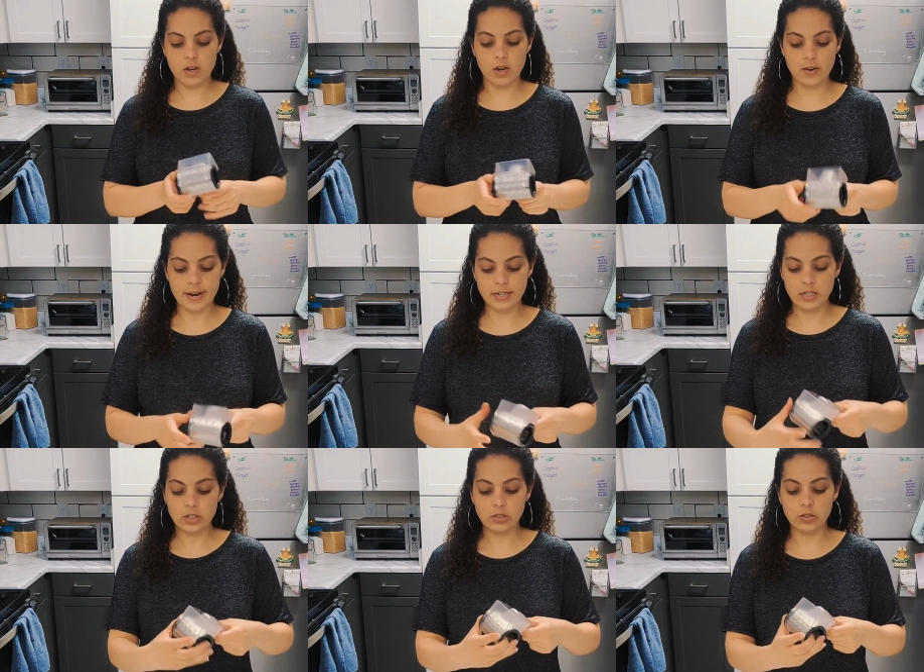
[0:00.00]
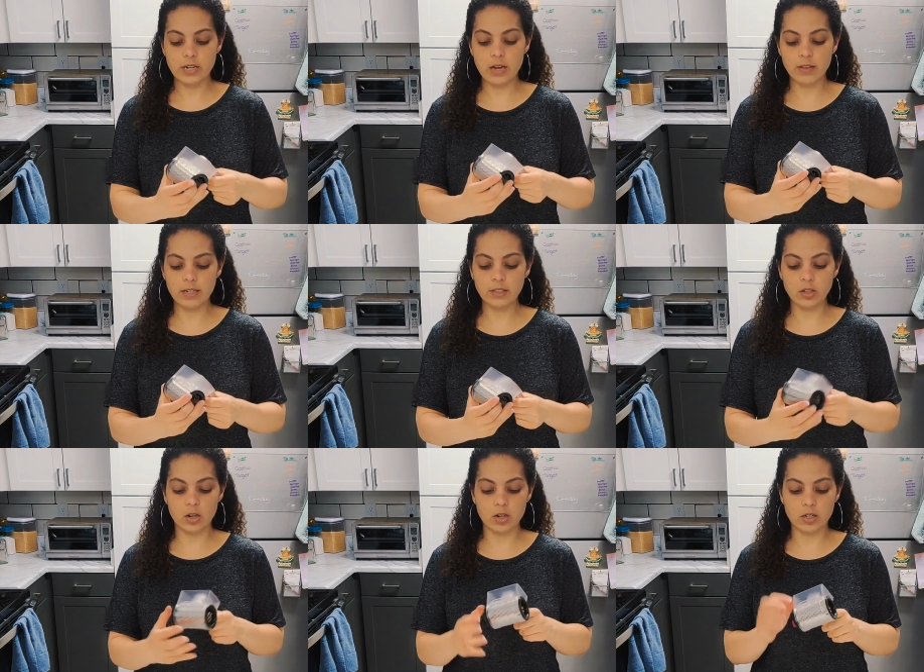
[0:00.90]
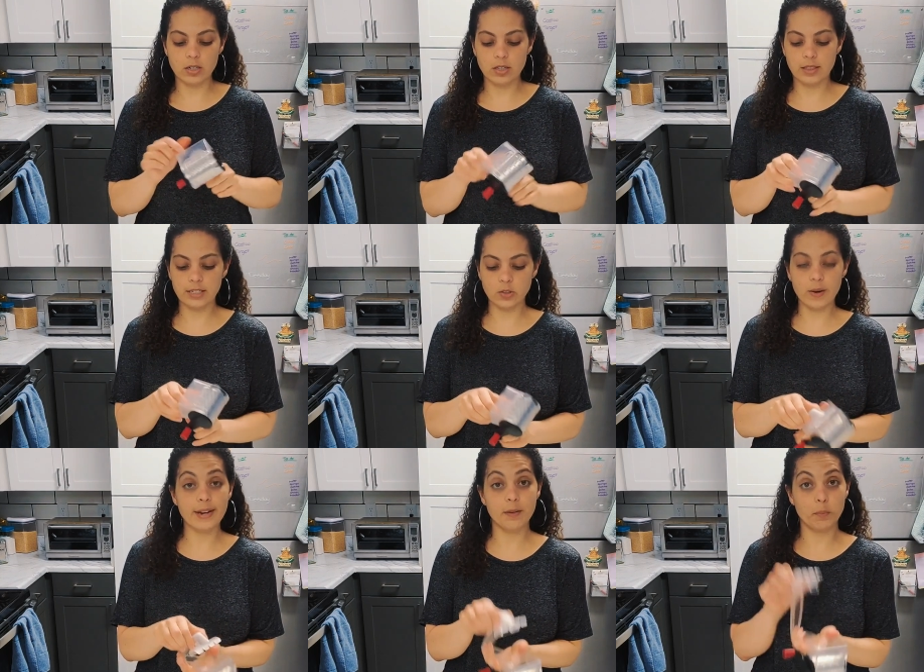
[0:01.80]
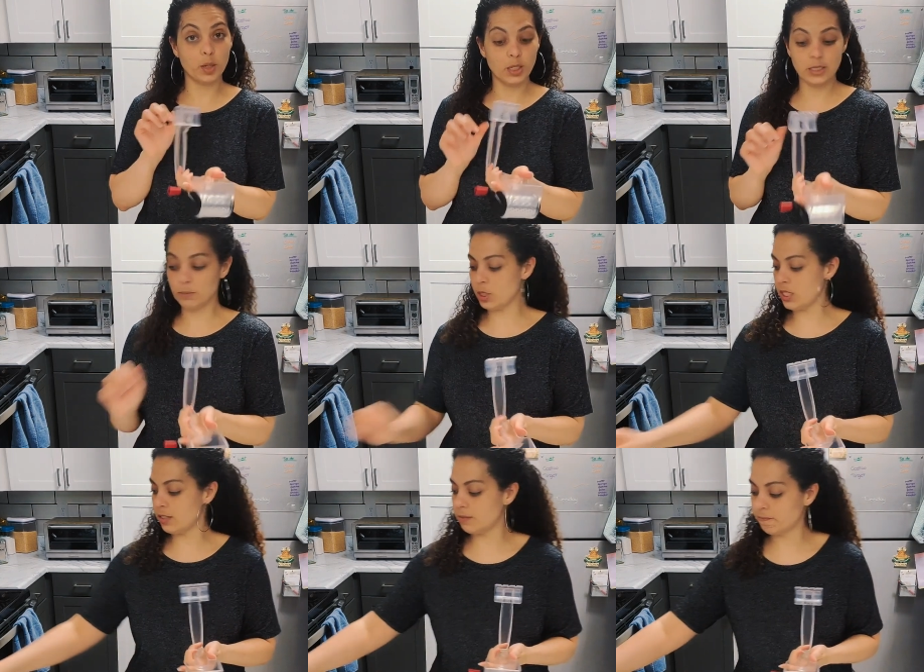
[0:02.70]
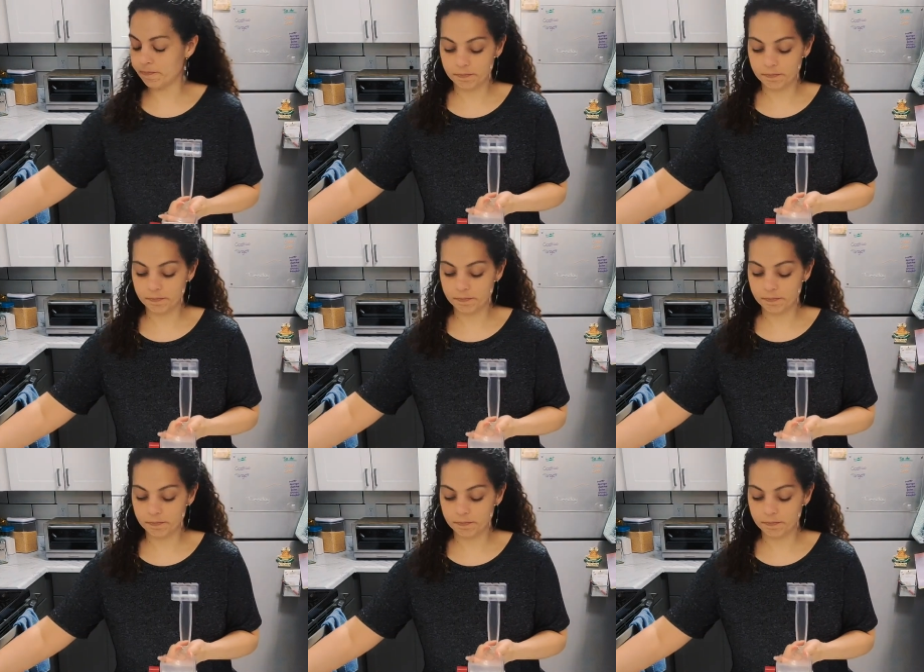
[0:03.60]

Alright, so now that it's on, let's go ahead and put some cheese.